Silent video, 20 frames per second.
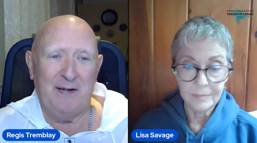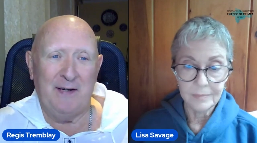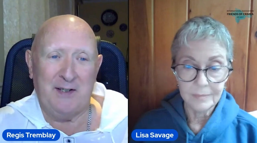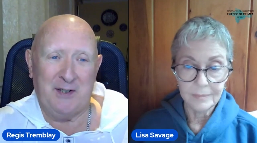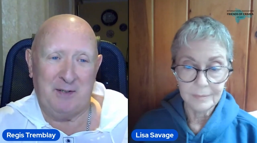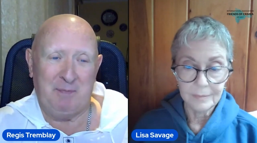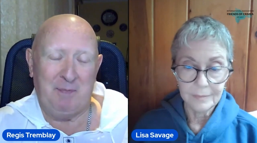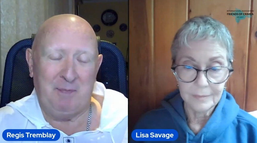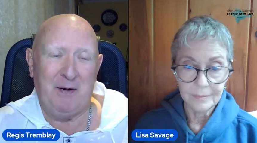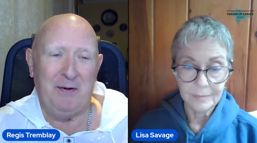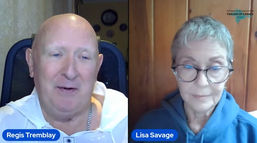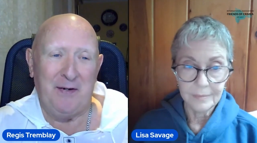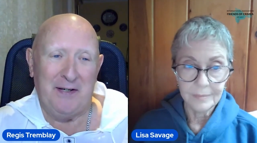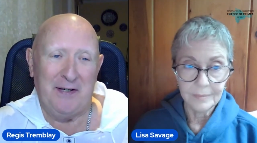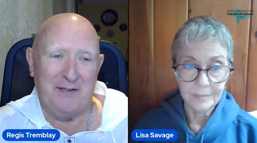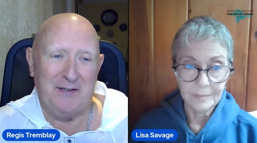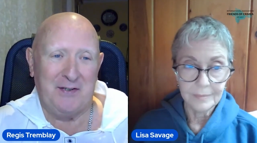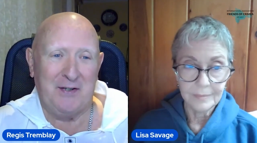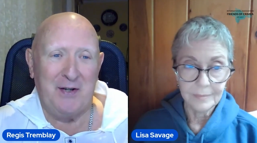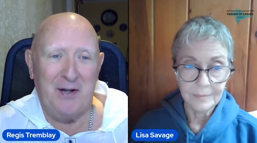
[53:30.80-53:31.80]

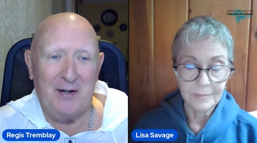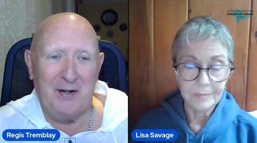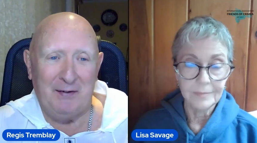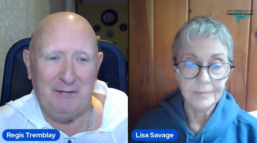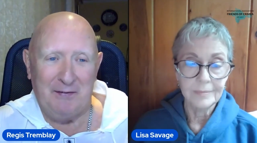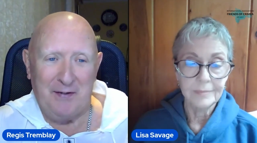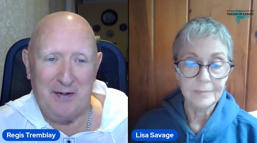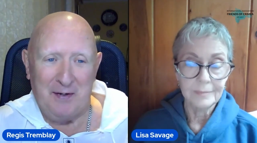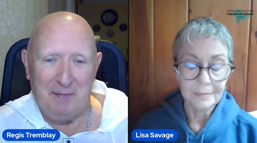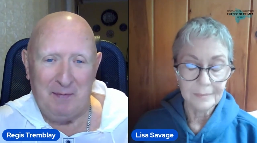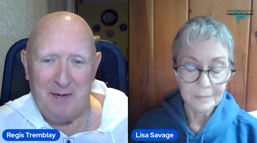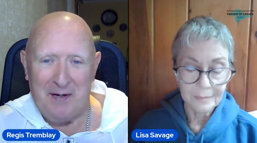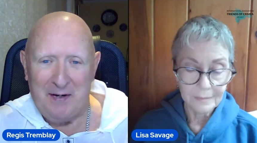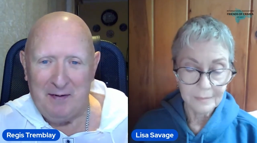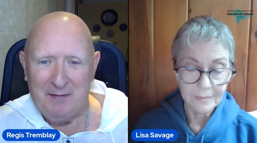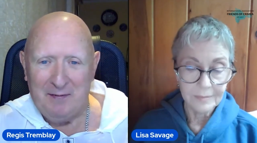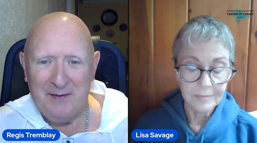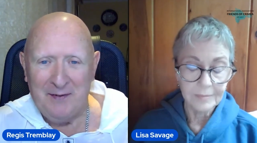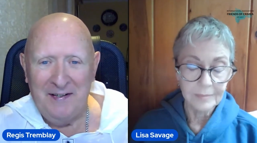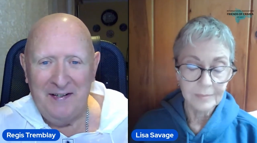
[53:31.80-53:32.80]
Speaker 1: experienced all of the
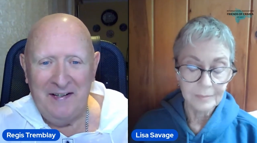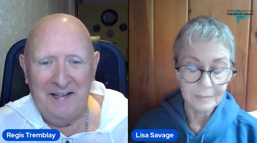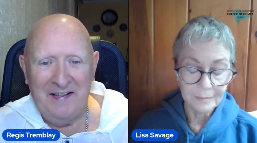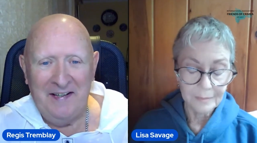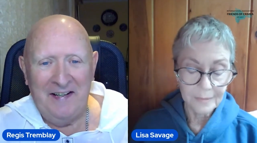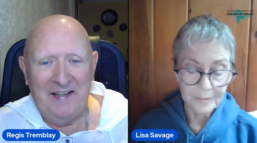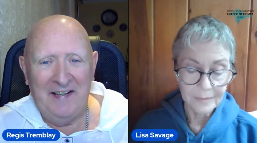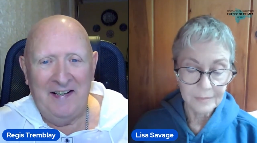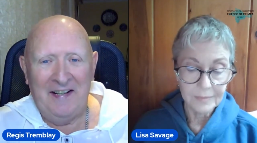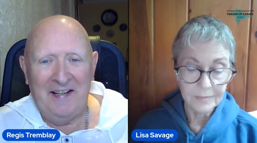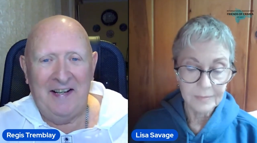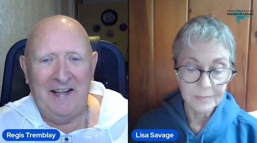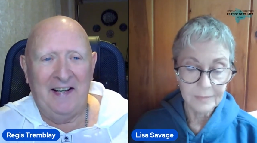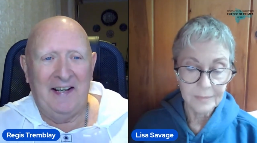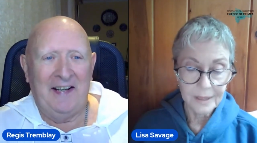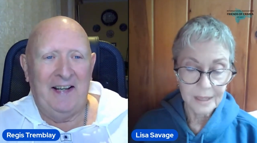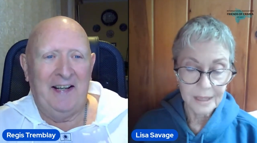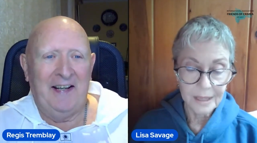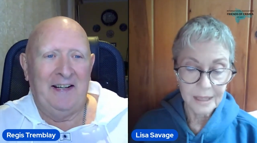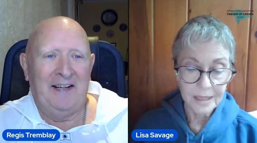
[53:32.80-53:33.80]
above.
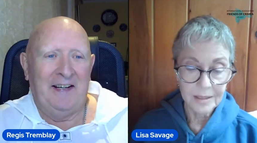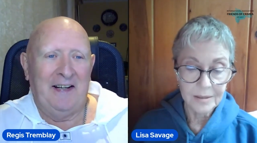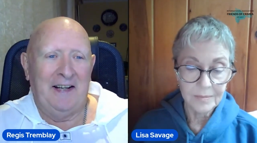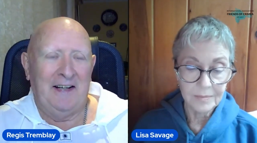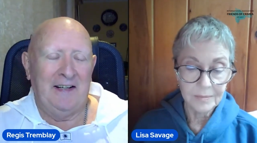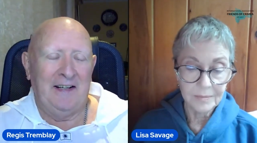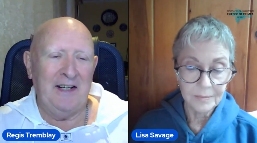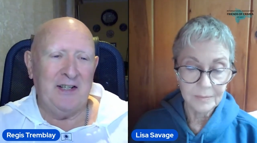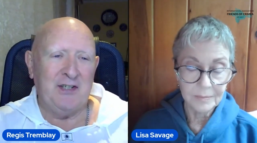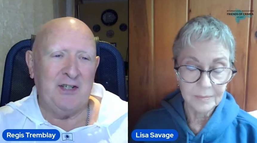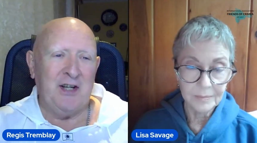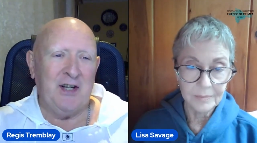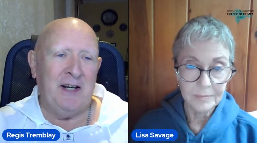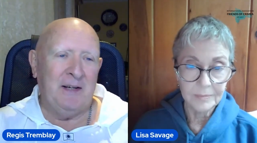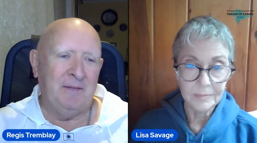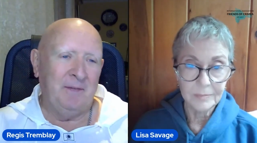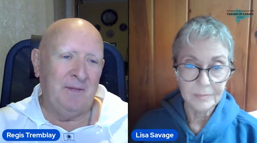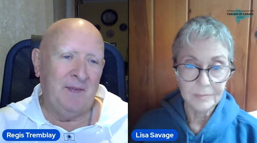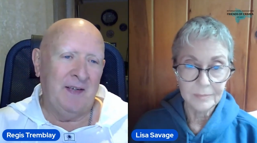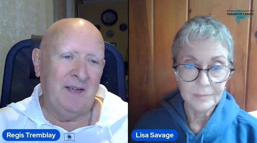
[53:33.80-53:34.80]
Indeed.
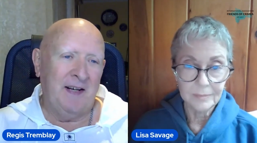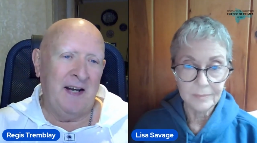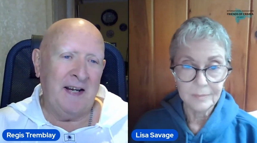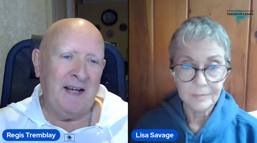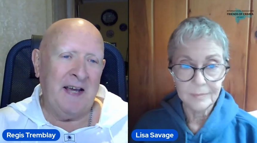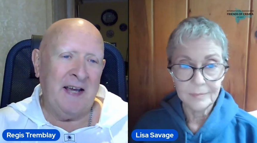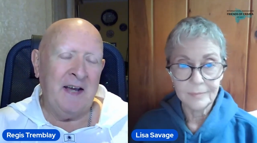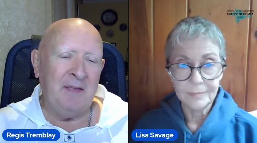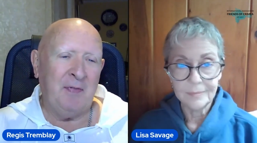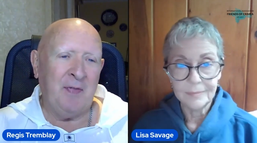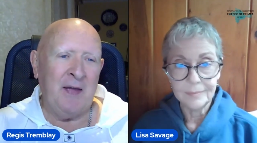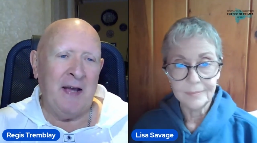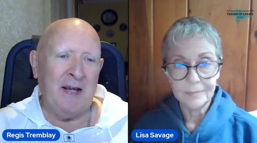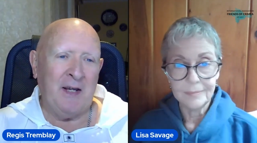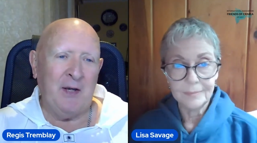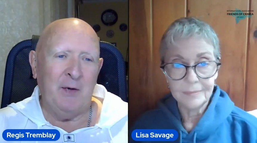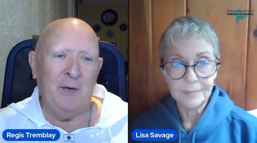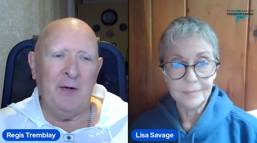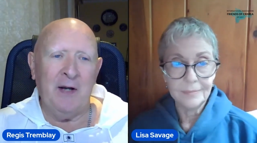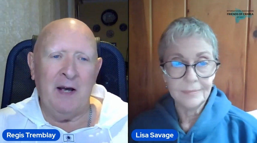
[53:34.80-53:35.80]
Lisa, I can't
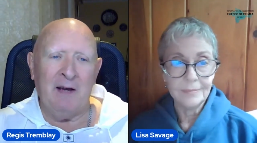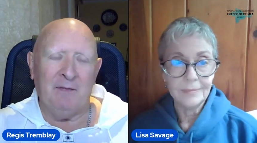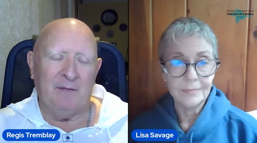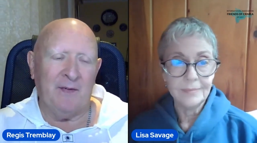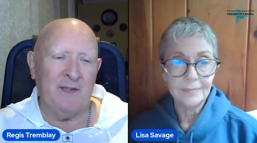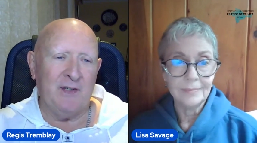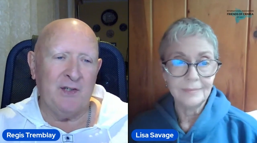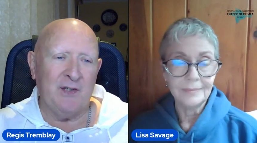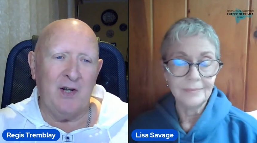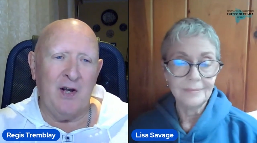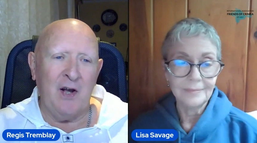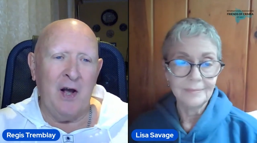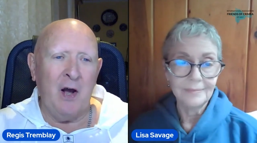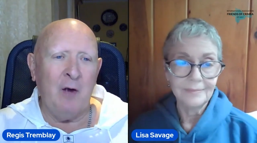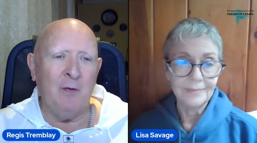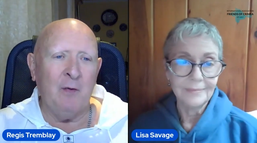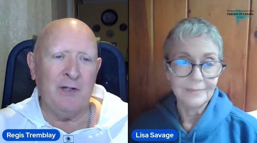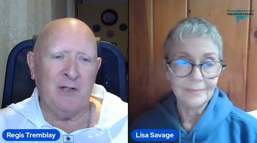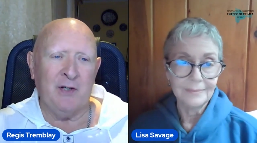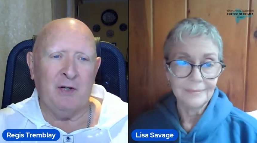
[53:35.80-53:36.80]
thank you enough. It's
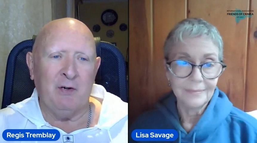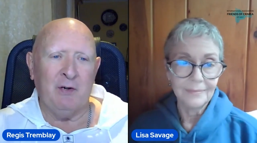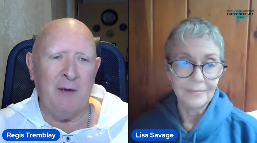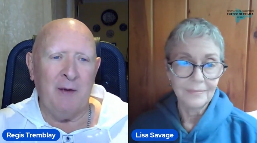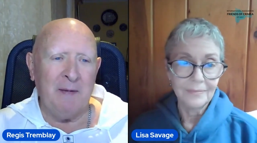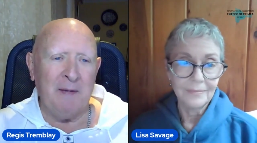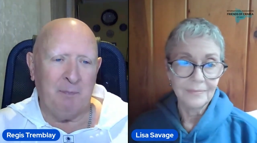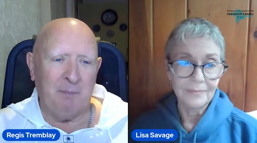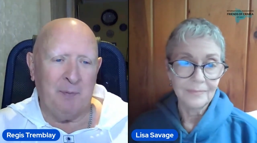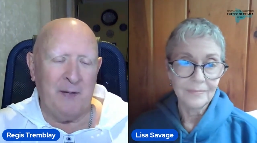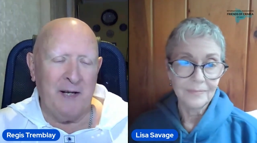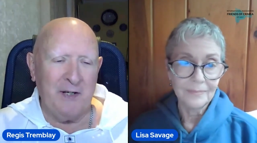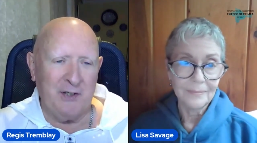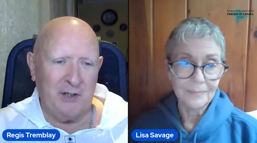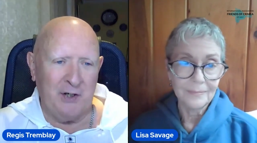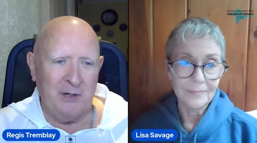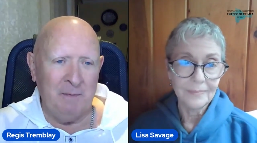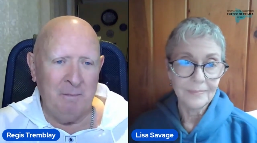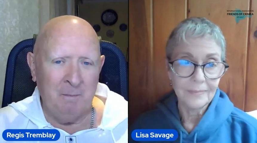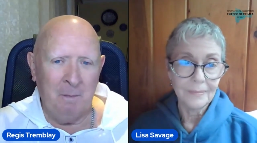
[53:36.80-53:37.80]
always a great
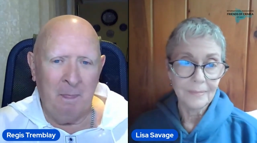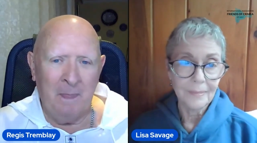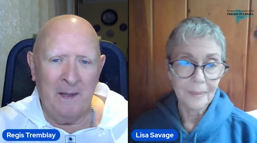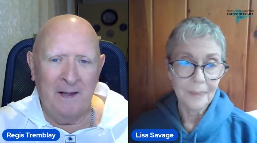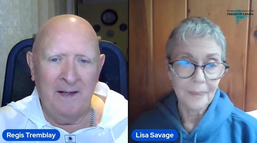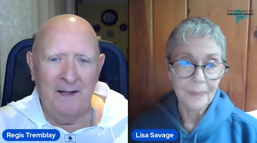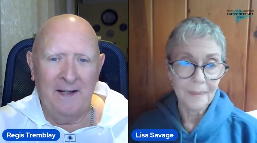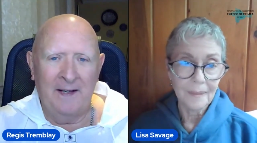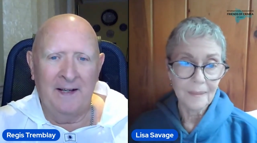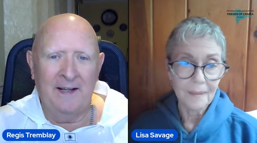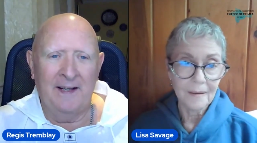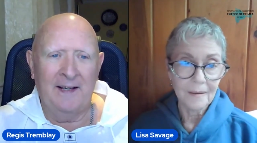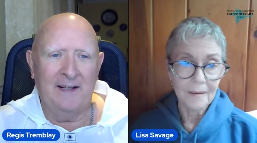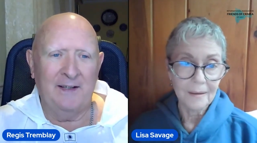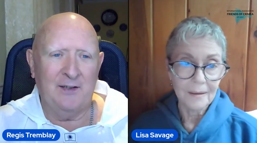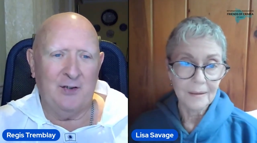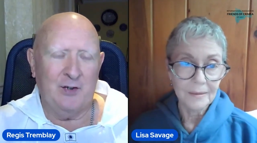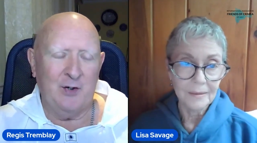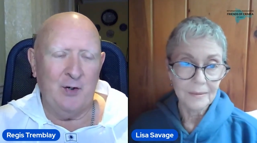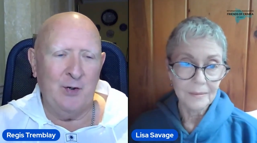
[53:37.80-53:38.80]
pleasure
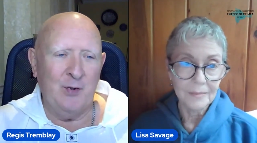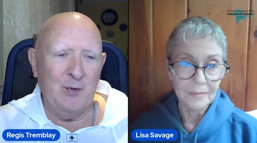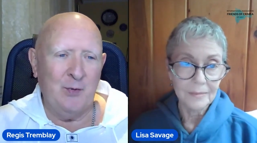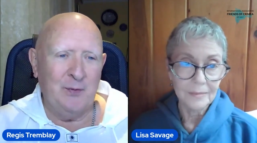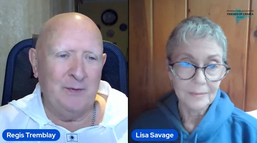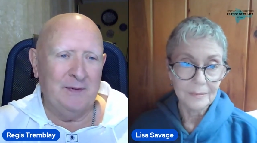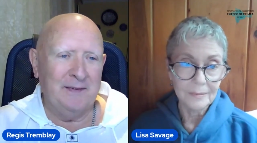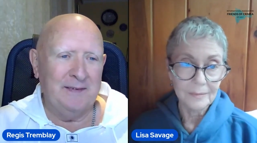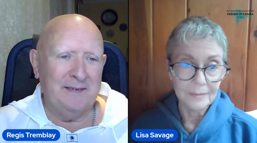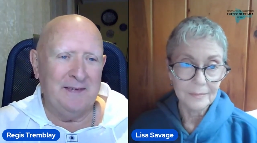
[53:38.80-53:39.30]
to